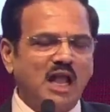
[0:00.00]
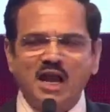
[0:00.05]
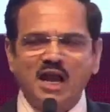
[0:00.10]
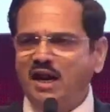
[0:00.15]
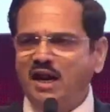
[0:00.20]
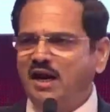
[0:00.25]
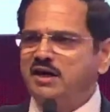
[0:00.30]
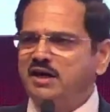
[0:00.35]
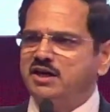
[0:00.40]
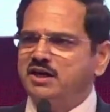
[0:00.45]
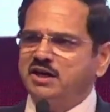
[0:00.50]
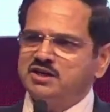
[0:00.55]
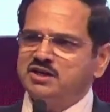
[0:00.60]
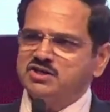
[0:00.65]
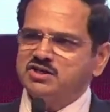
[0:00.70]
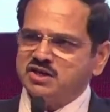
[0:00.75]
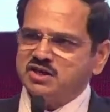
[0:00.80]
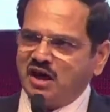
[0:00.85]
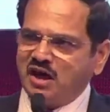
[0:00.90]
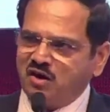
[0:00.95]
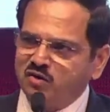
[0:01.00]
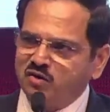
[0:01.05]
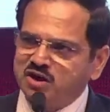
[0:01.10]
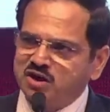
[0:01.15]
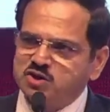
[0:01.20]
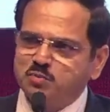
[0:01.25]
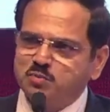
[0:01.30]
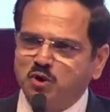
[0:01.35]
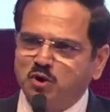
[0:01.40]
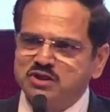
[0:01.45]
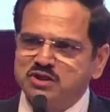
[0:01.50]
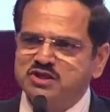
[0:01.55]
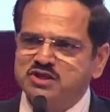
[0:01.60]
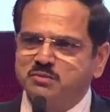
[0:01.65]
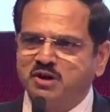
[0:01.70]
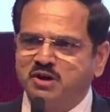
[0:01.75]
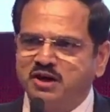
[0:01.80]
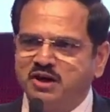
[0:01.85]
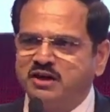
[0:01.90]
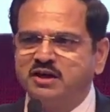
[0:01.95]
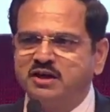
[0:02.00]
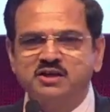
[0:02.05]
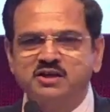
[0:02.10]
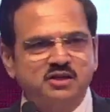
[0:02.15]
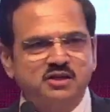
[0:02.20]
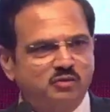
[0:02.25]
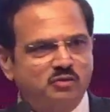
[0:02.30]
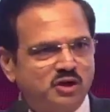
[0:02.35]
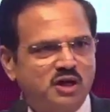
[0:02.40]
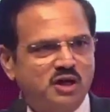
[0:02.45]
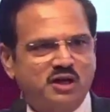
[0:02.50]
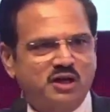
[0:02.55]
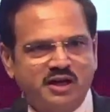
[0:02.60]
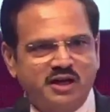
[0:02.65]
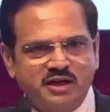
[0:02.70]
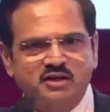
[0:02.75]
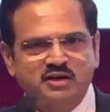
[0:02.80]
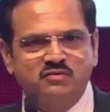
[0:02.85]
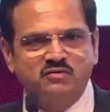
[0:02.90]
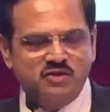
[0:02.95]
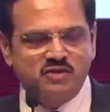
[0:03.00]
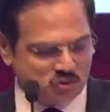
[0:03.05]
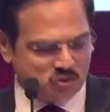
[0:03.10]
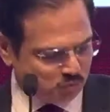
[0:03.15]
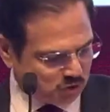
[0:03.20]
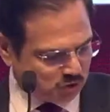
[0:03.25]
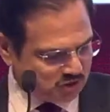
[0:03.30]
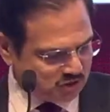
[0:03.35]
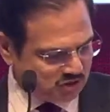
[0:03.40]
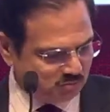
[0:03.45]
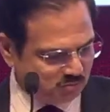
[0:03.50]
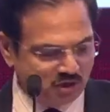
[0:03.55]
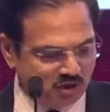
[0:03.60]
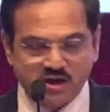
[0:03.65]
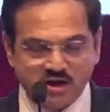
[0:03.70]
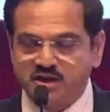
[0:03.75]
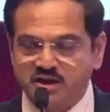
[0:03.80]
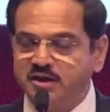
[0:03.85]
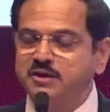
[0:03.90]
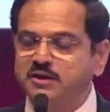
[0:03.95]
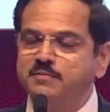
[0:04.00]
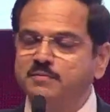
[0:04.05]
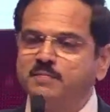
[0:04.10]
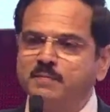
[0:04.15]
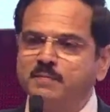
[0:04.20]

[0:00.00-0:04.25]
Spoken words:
And it is our responsibility, it is our collective responsibility